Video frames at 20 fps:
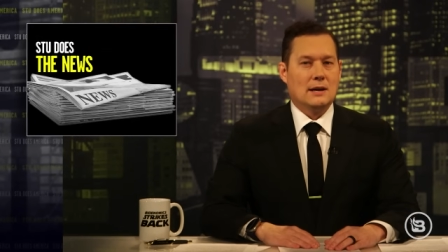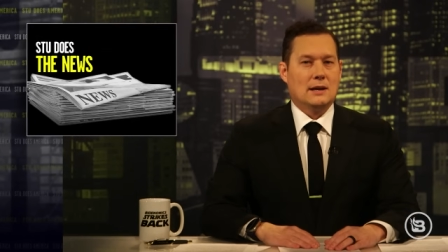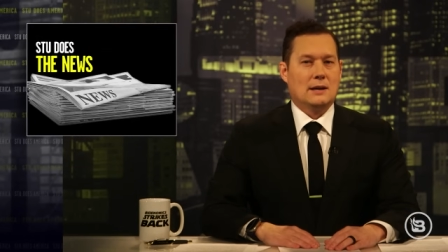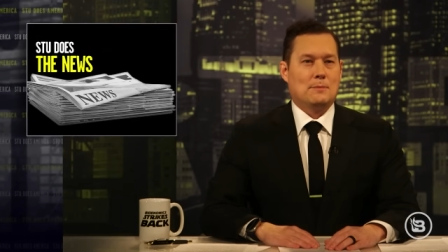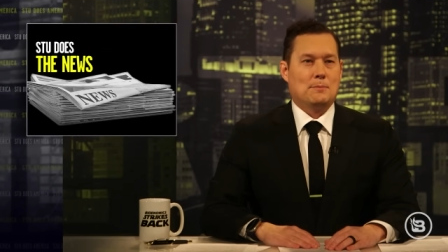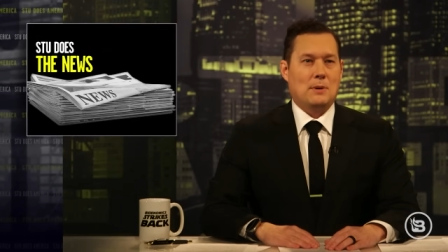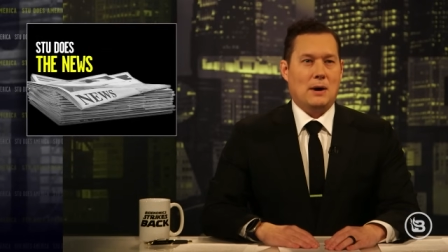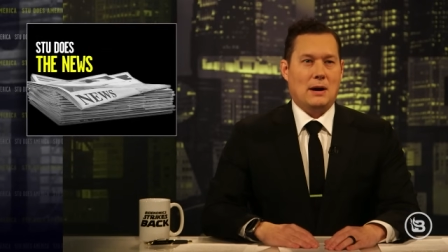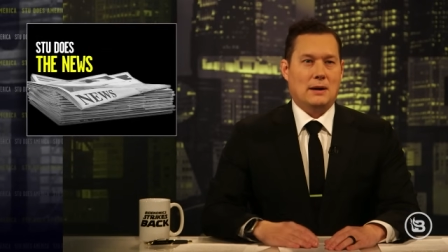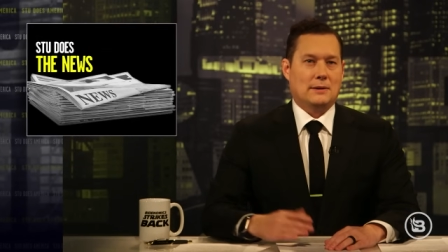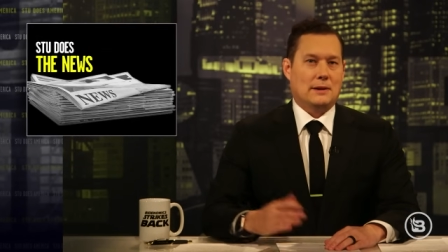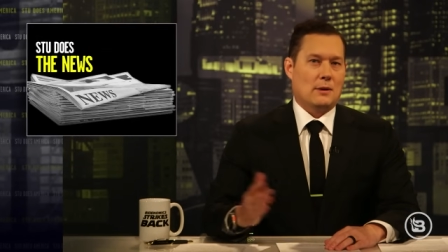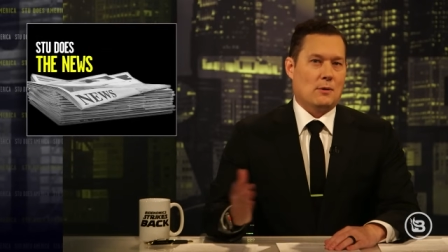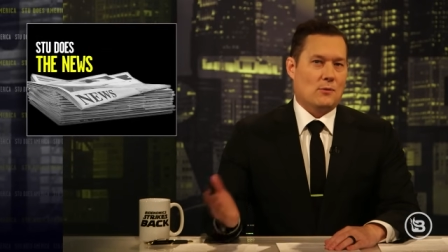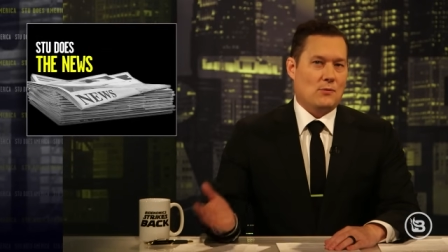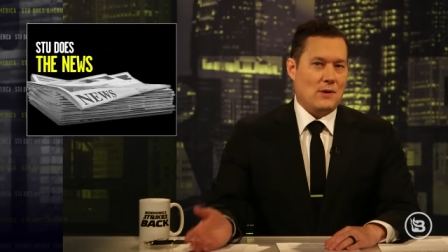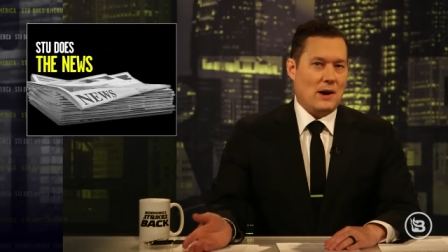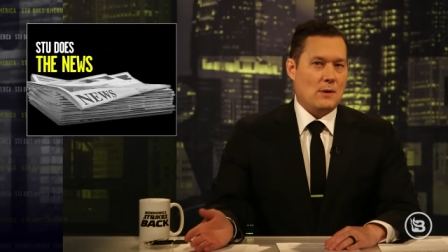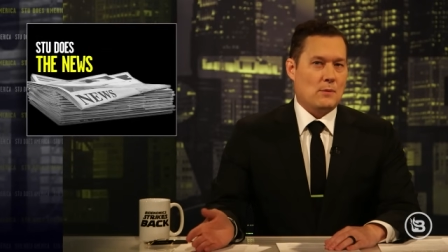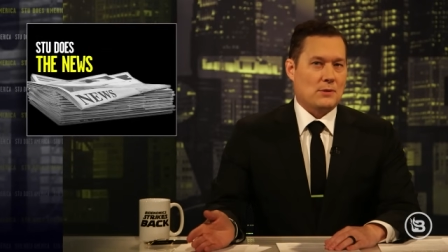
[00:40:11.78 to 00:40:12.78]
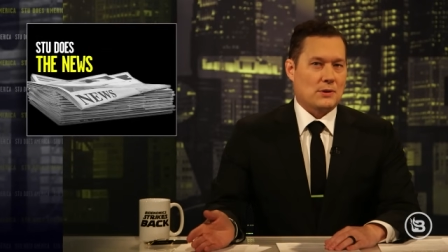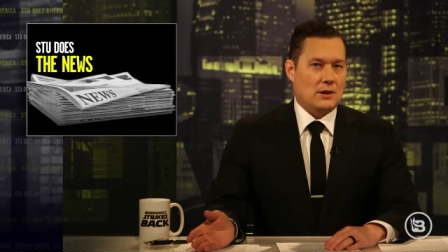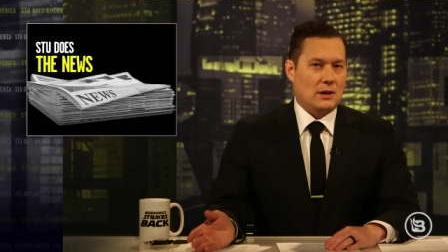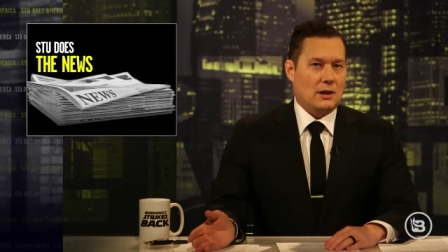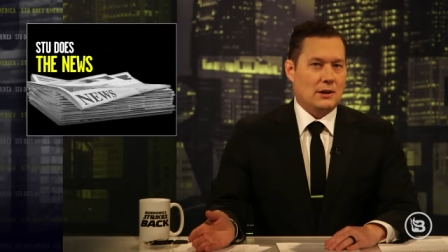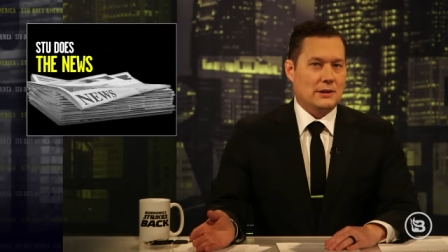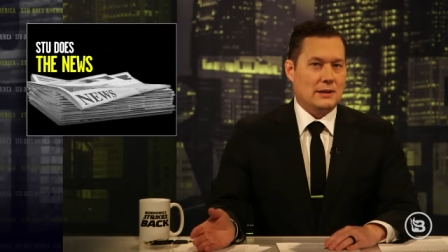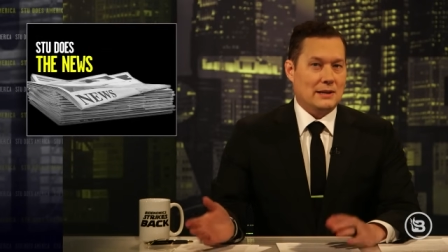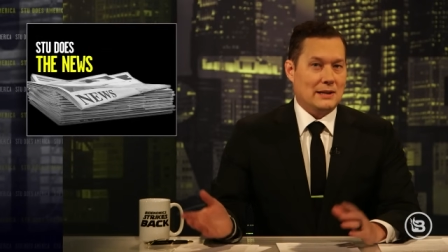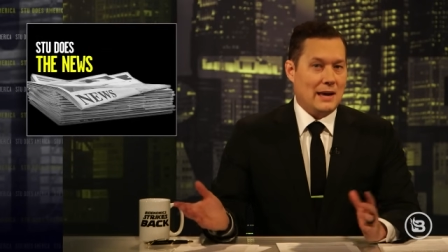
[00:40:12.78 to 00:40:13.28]
But they were fine with
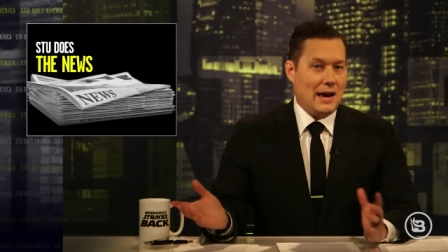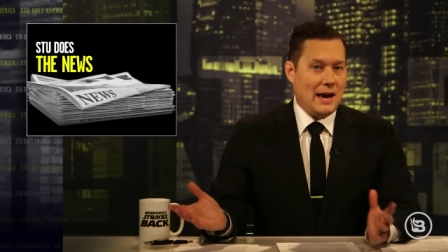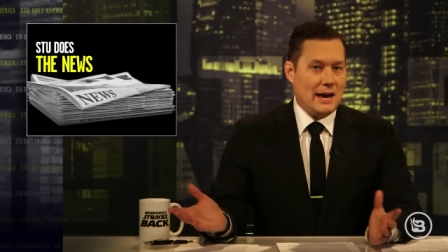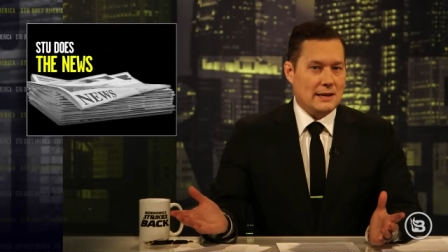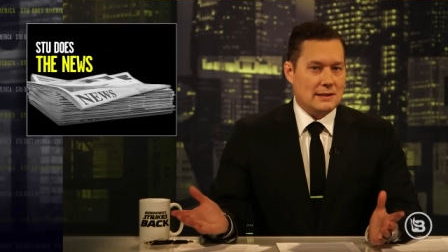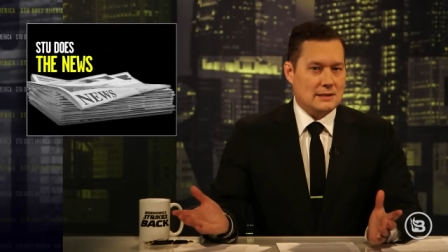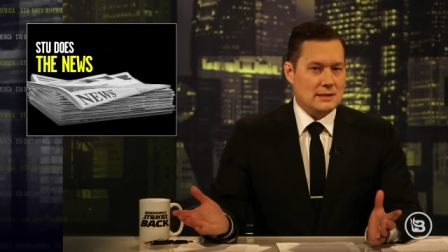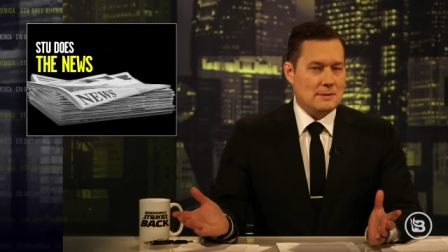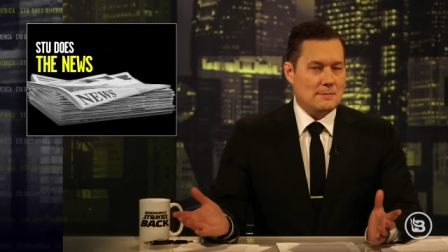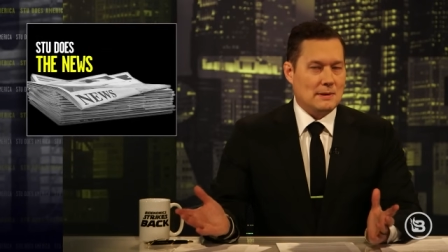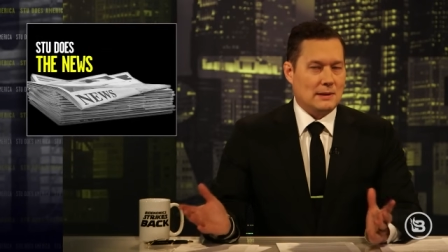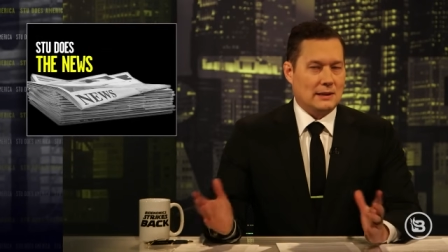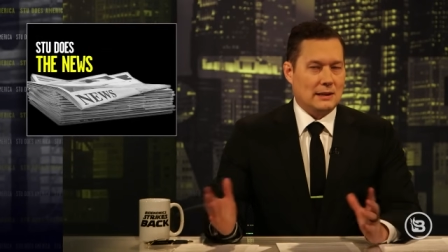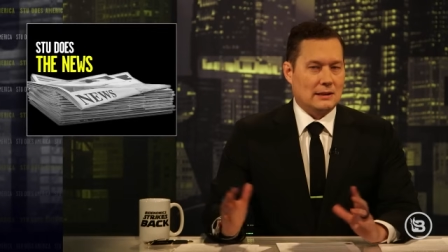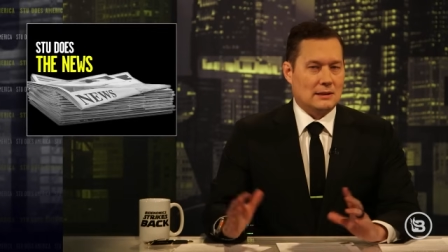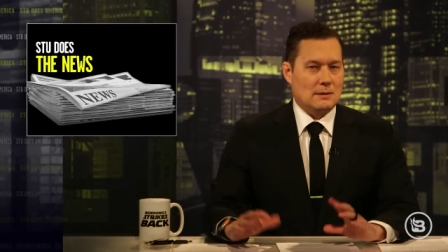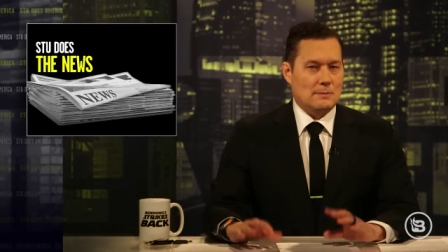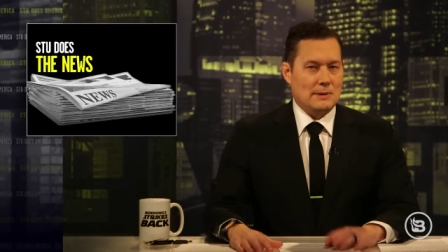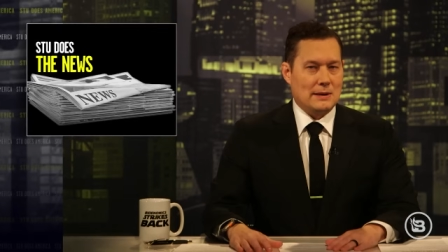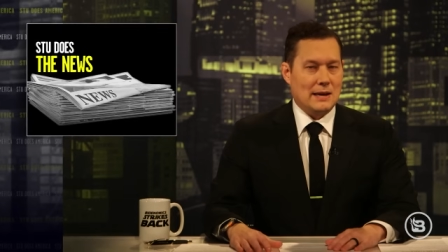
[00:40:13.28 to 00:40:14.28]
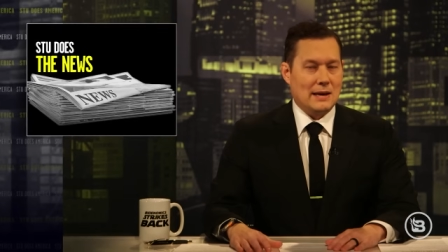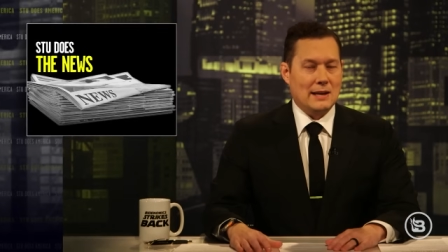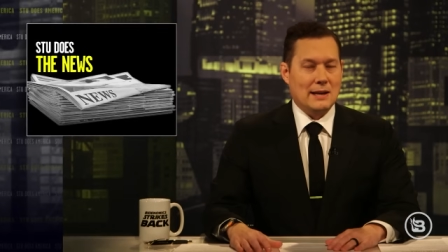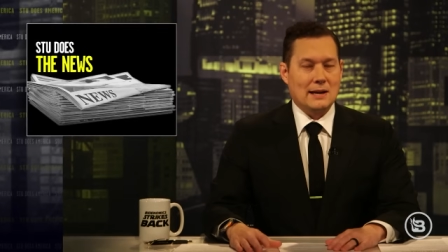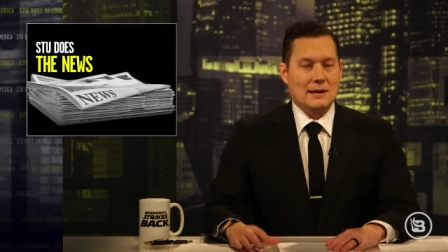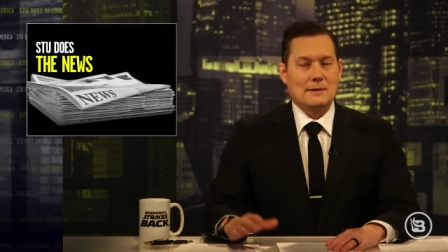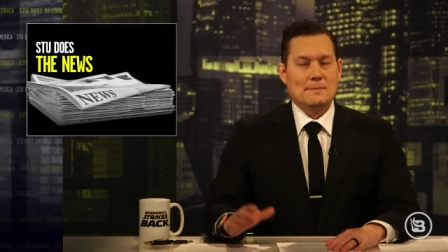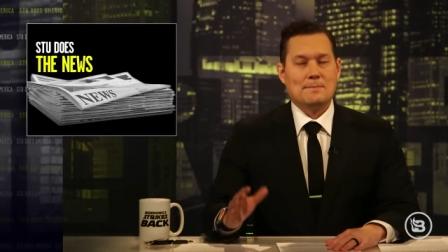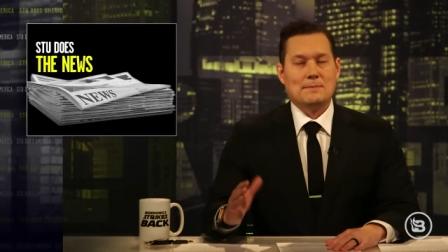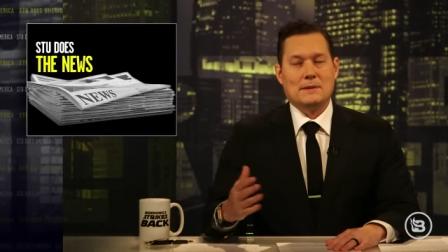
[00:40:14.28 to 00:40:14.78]
Claudine Gay, it's seemingly at the
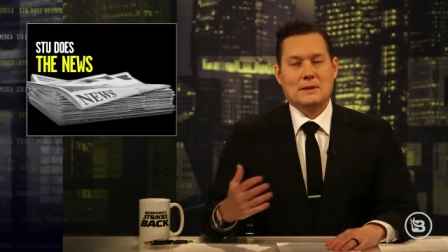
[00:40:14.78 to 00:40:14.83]
beginning.